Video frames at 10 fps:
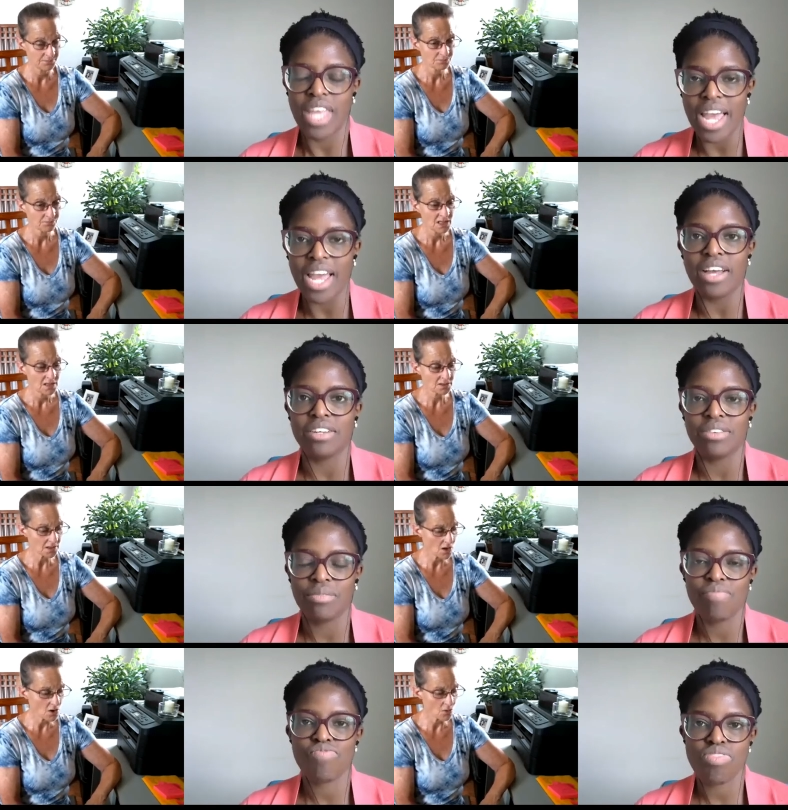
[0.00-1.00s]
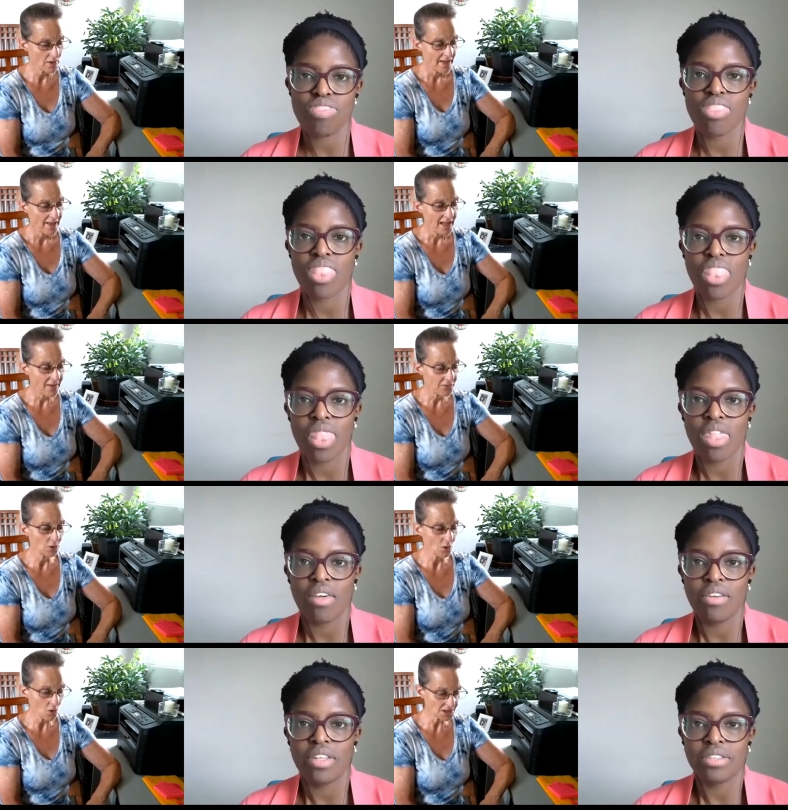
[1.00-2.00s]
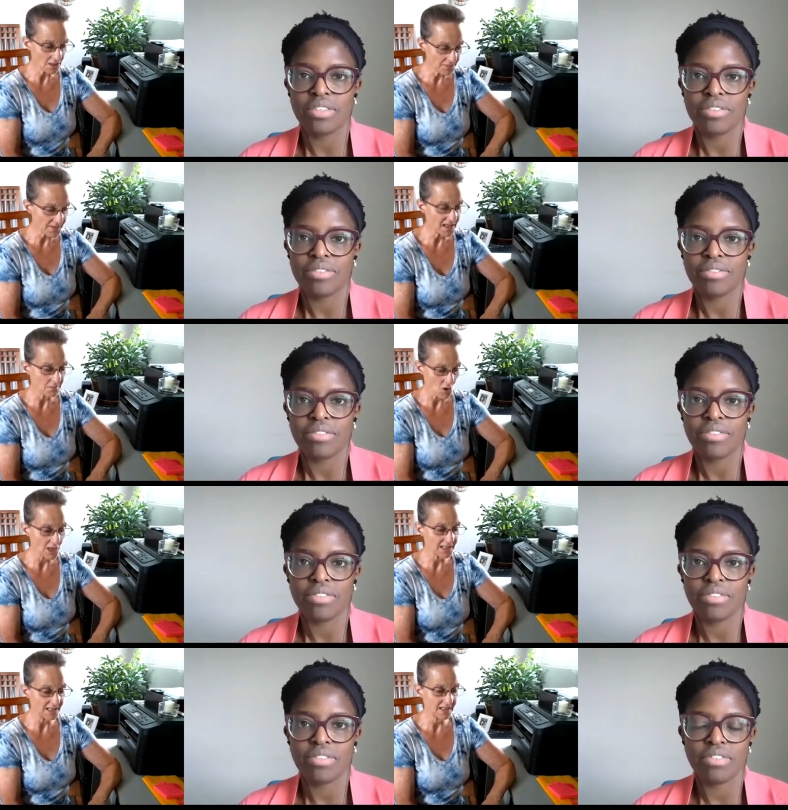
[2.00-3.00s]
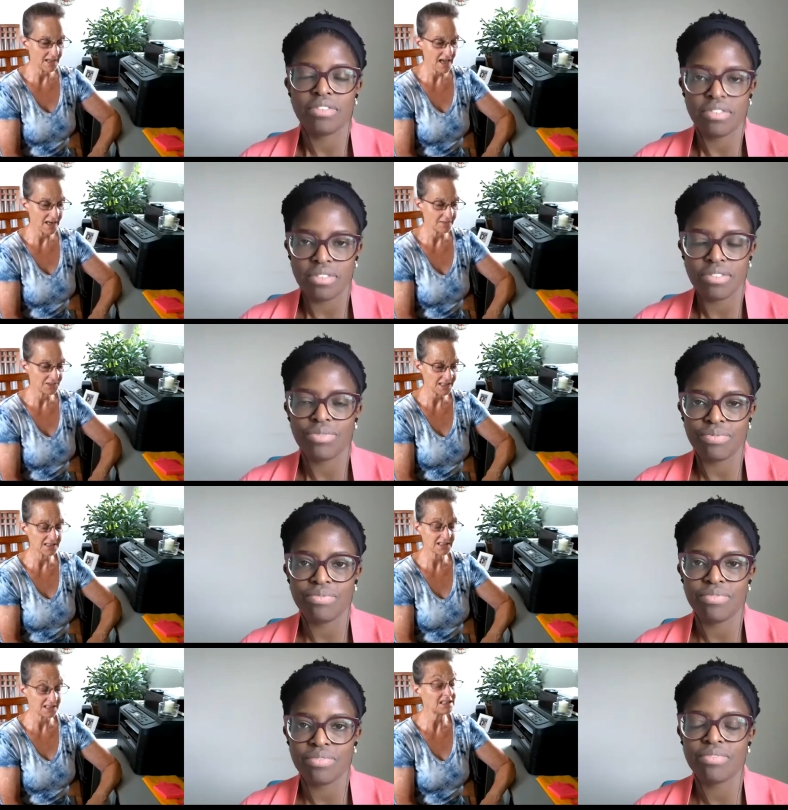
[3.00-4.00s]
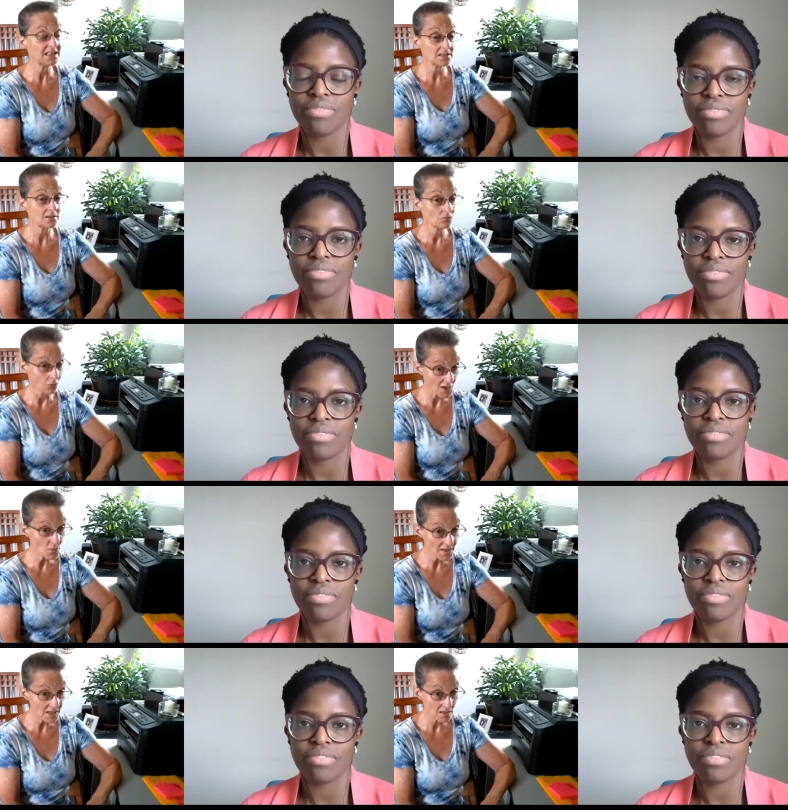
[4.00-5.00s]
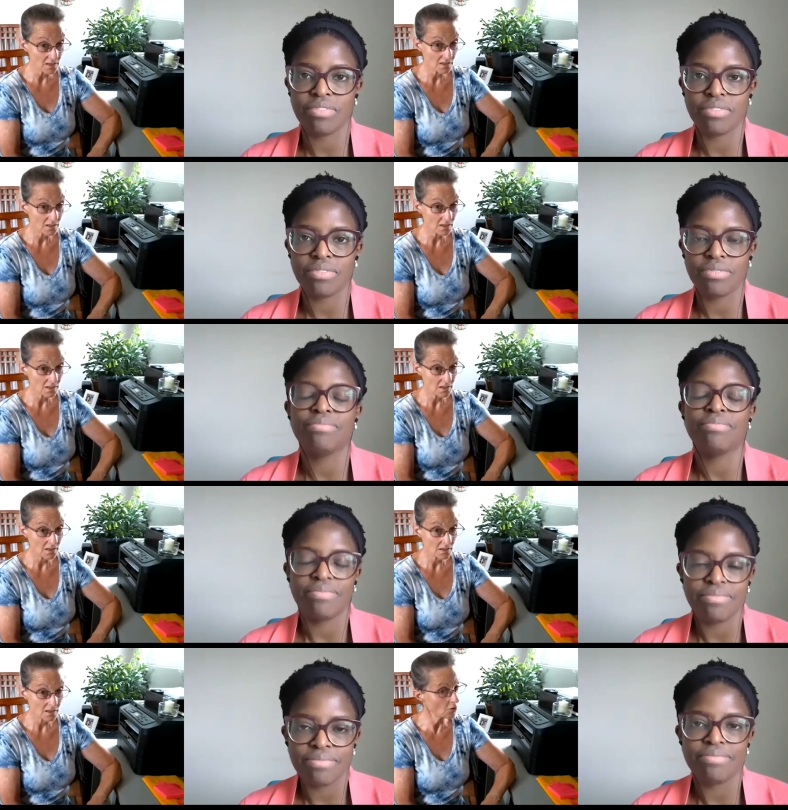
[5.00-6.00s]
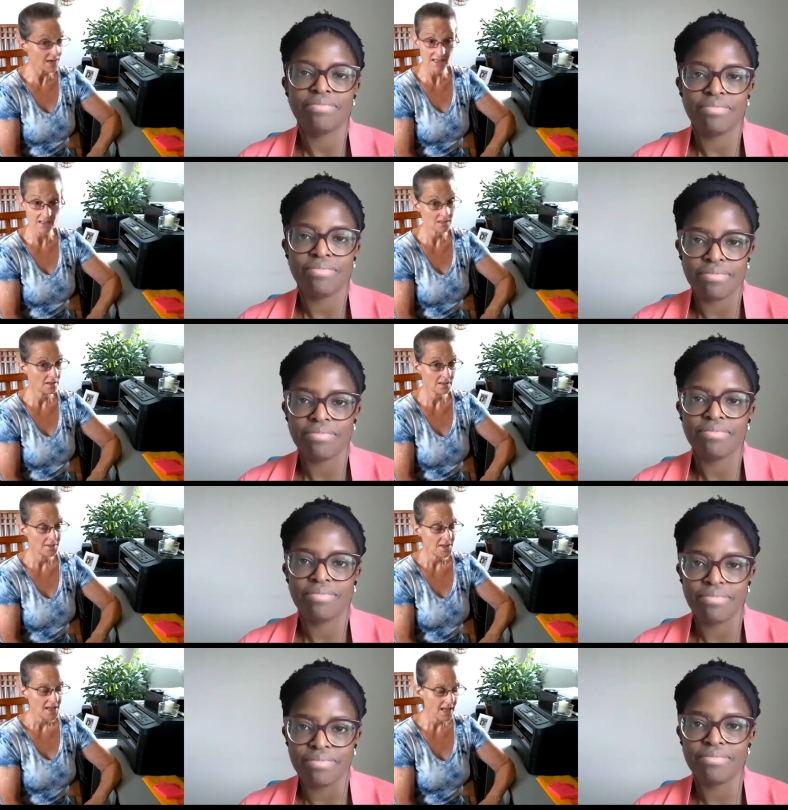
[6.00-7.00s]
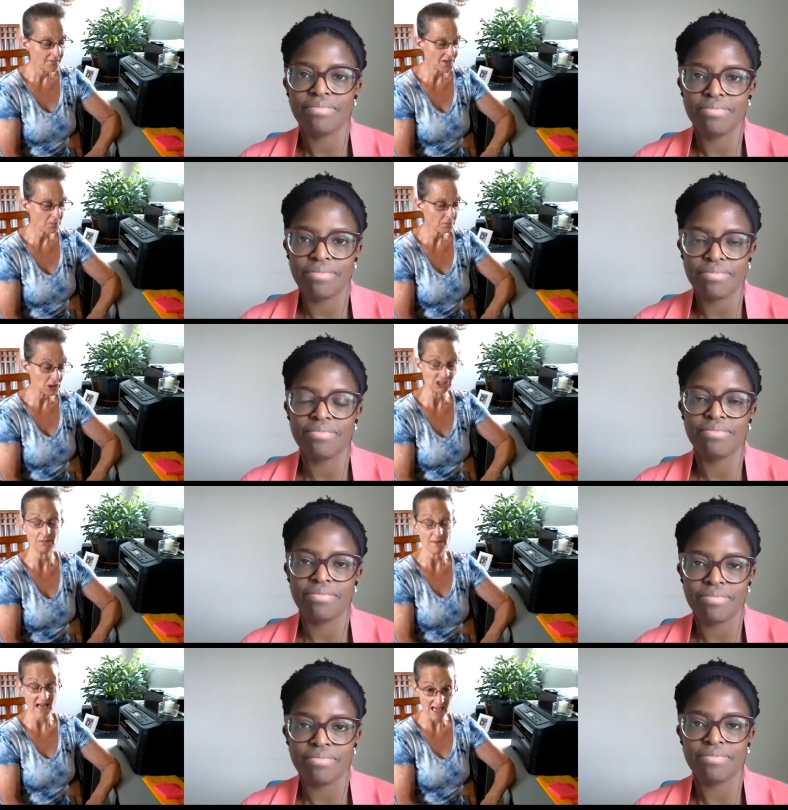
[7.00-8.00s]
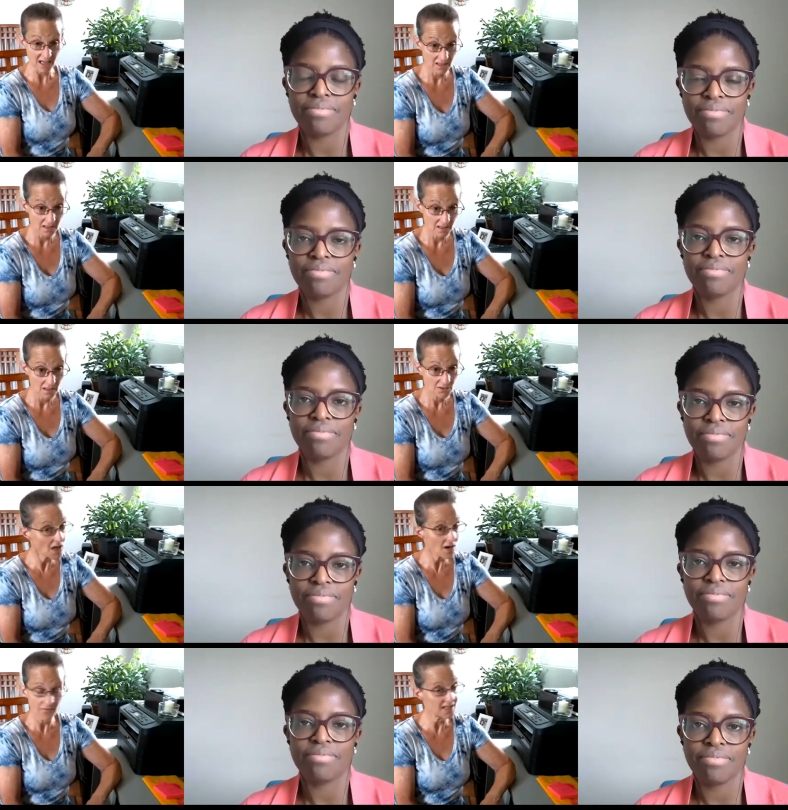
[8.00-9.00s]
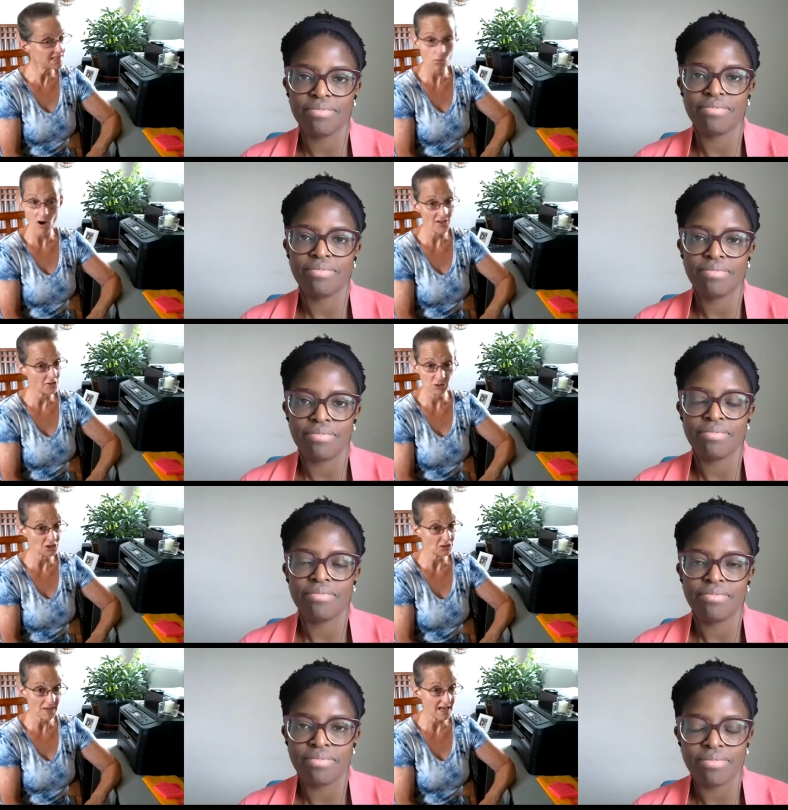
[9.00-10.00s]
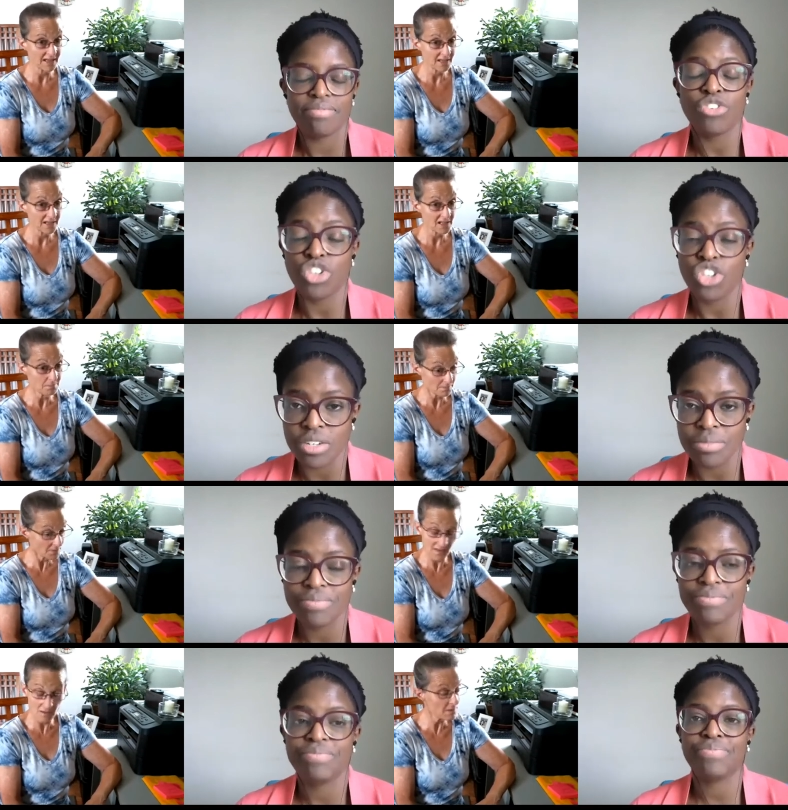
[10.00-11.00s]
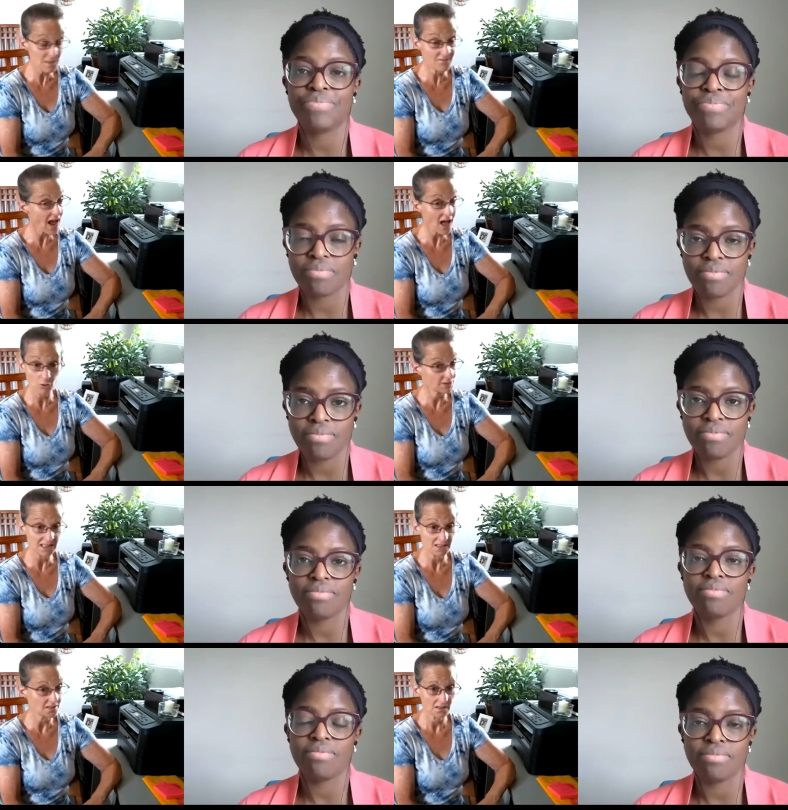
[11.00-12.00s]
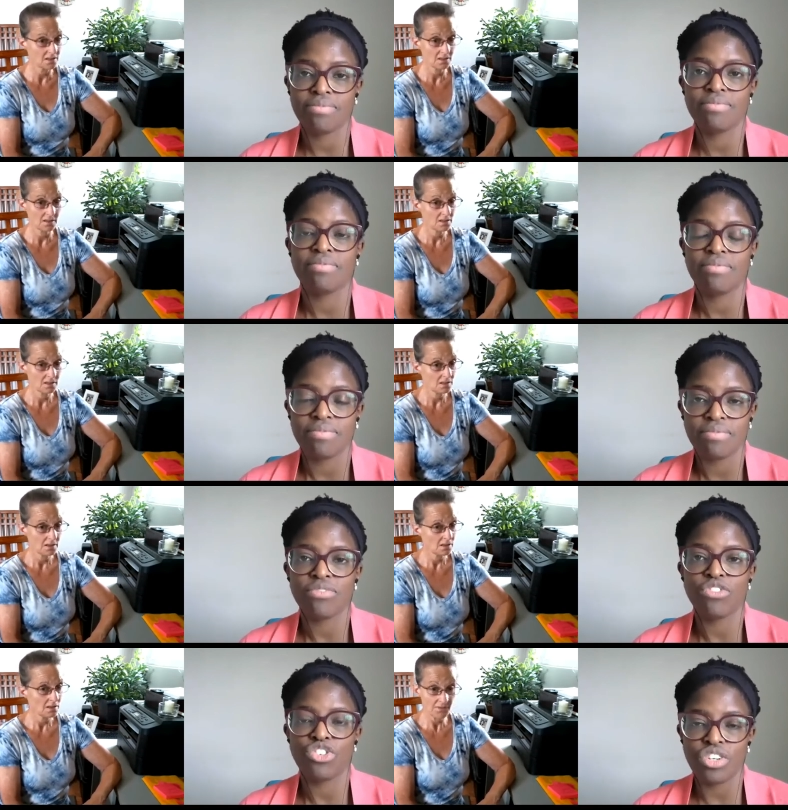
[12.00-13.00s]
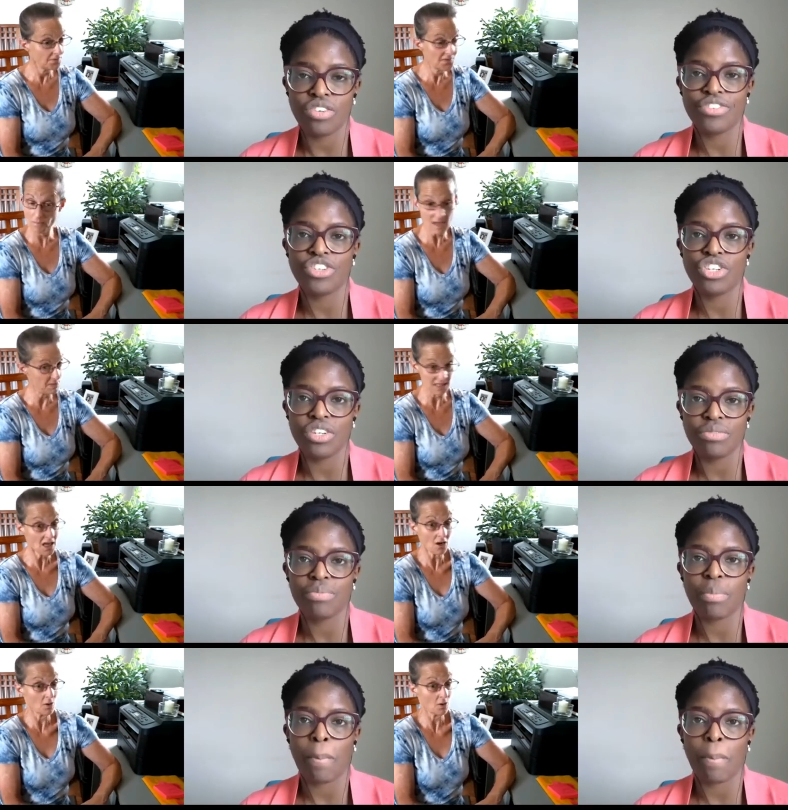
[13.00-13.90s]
Speaker 1: yeah so if you launch something in marketing and if sales can run with it great if they're pushing mm. back you got to find out why they're pushing back for sure. there may be valid reasons. For sure. There may sure. be ego